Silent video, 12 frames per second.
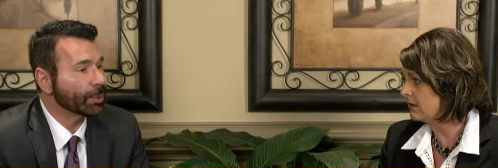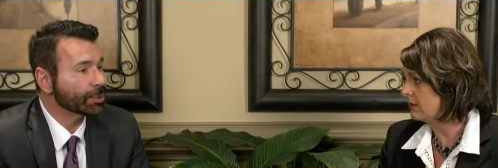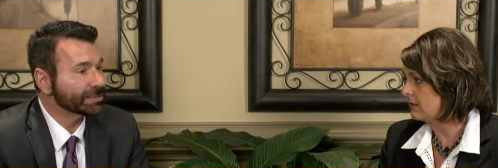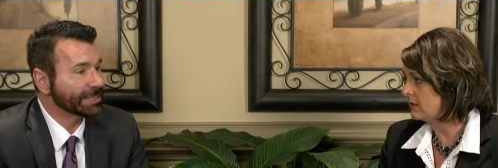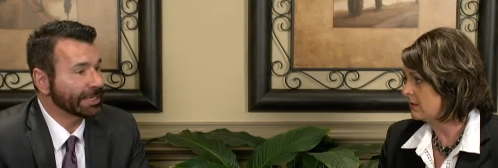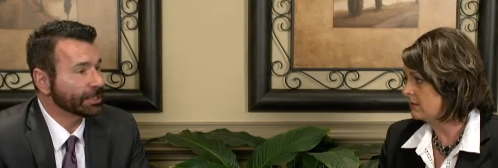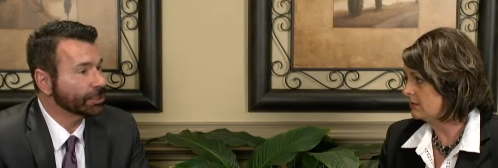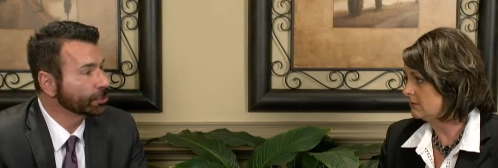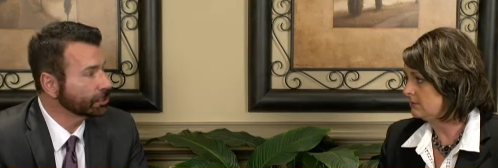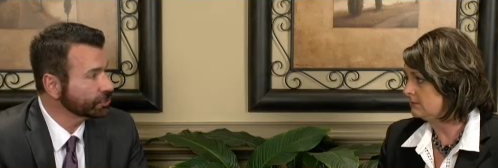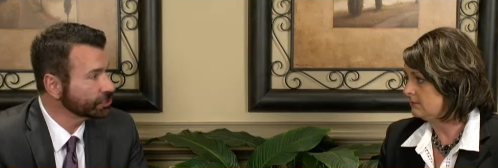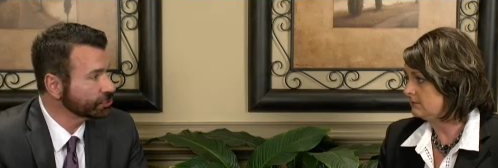Speaker 1: we're seeing new
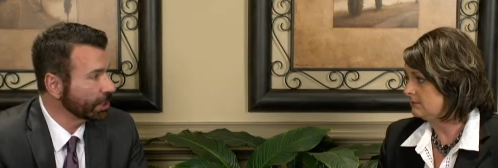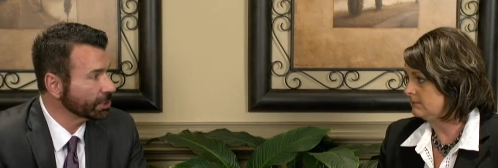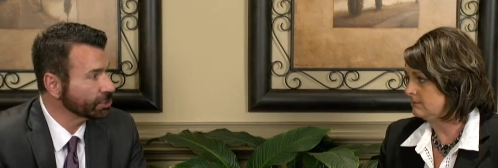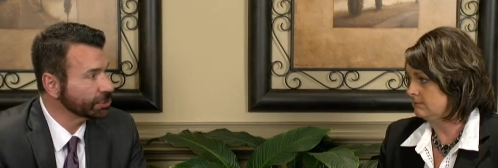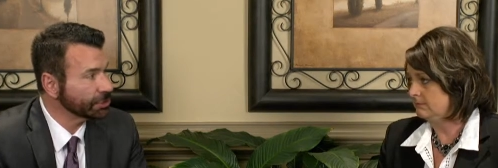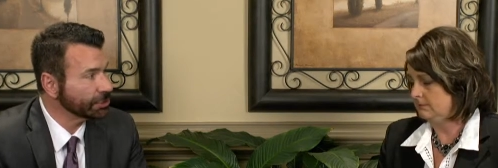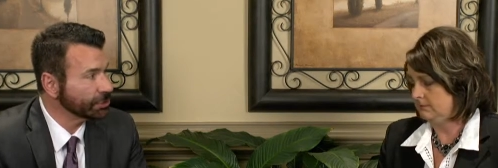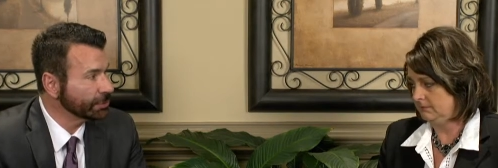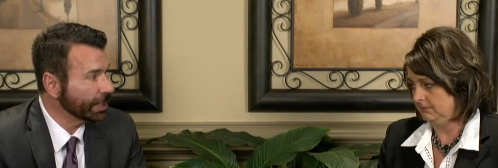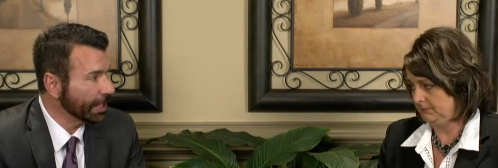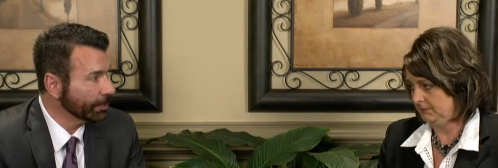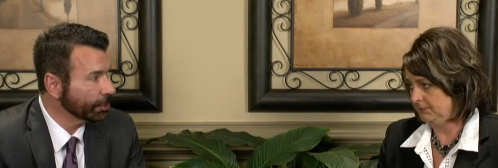construction, new
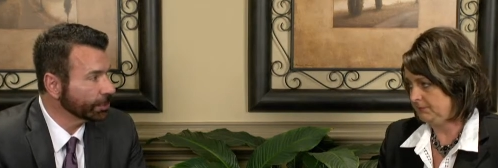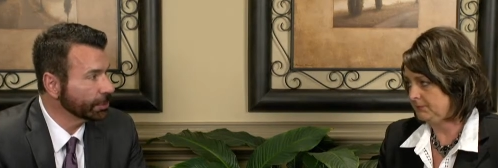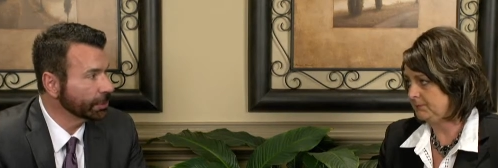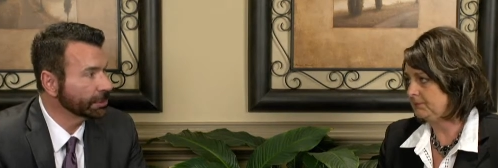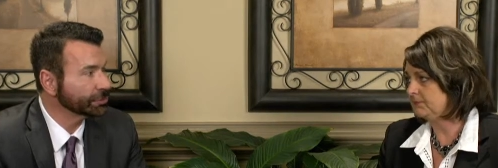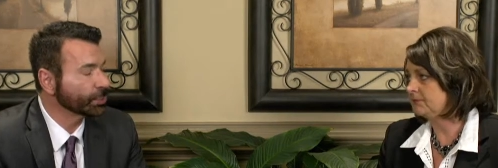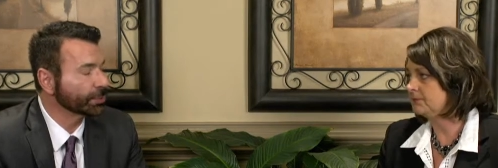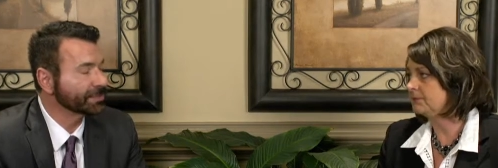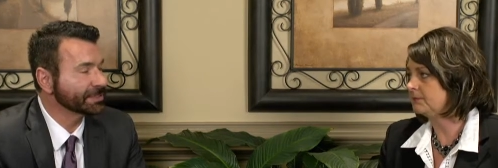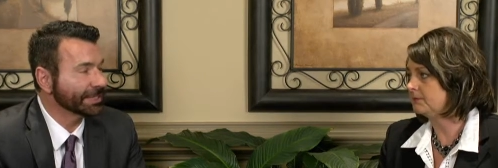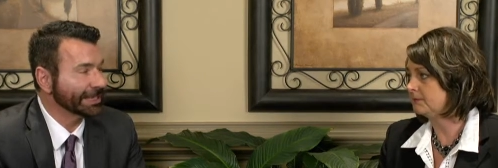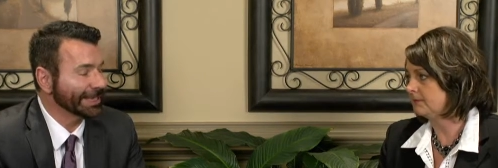neighborhoods. We've
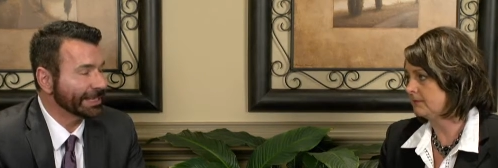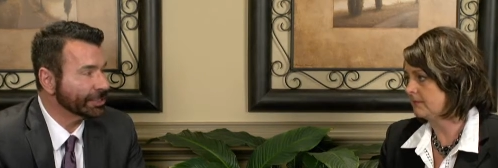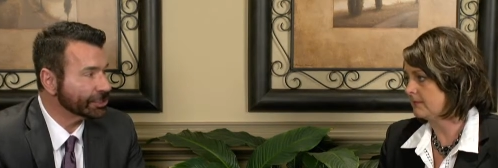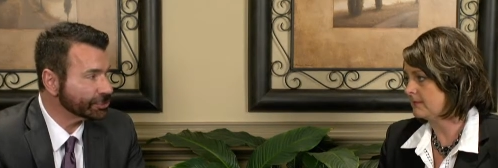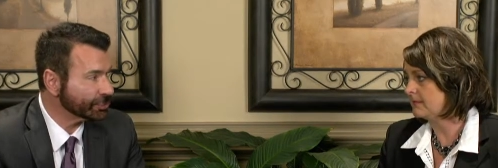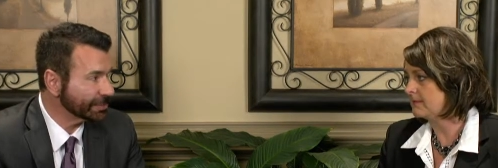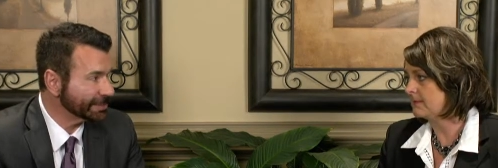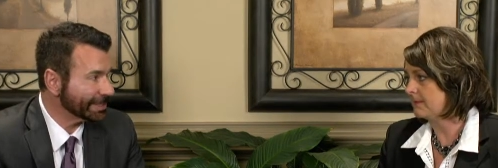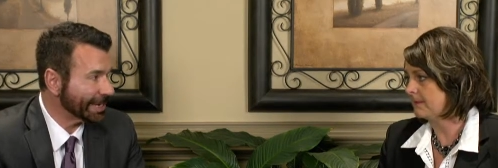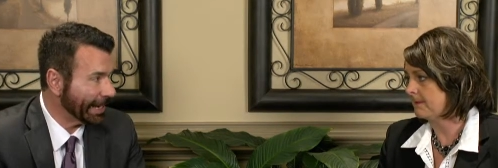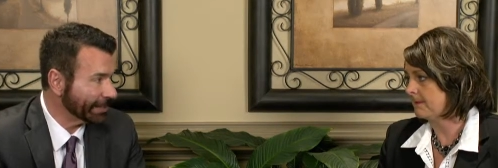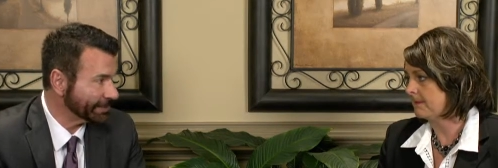seen industries
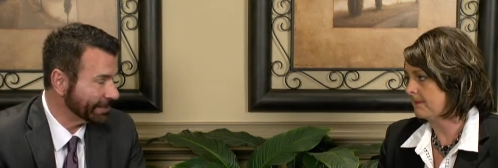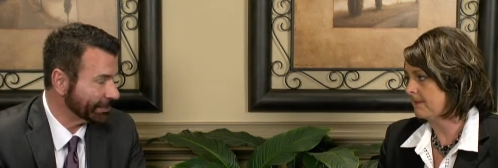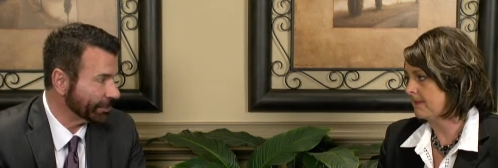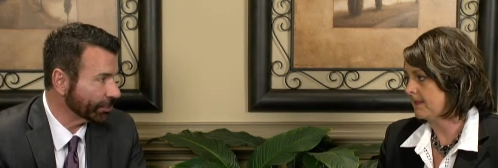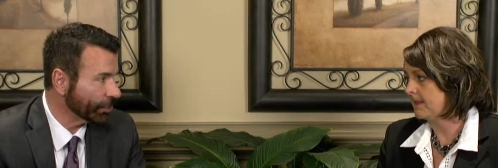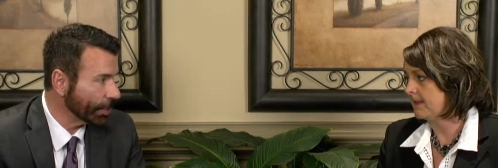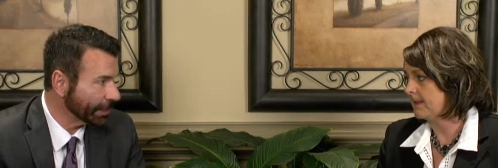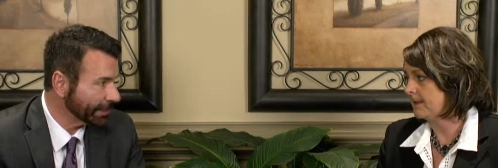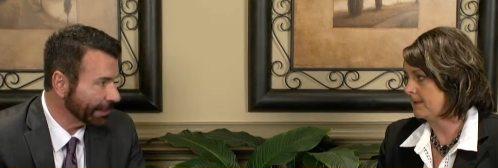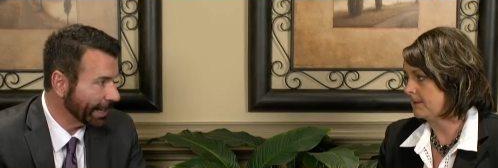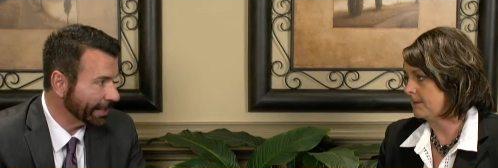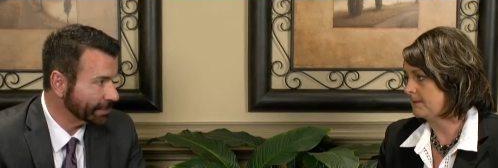announce that they're going to
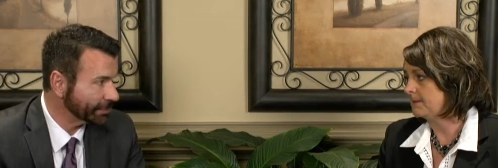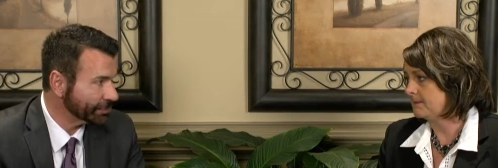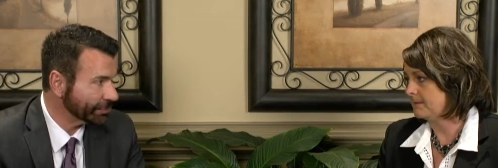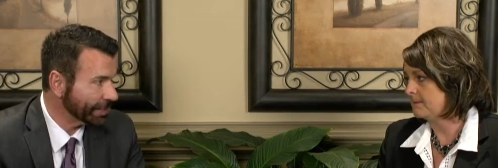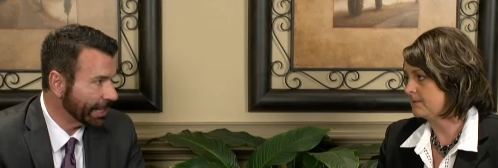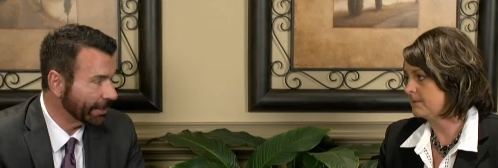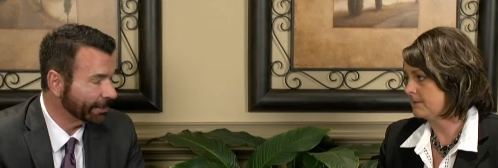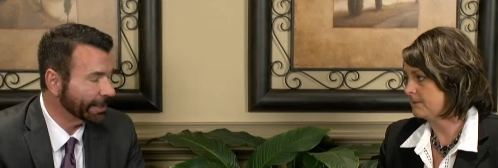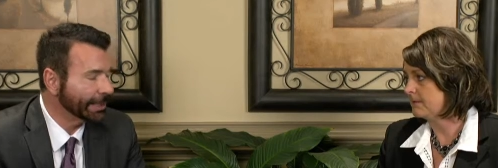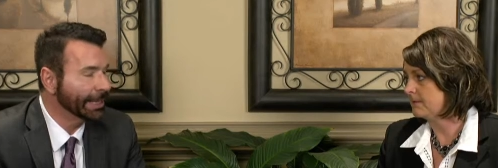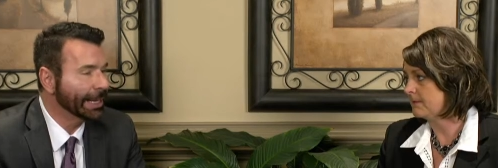Lancaster County.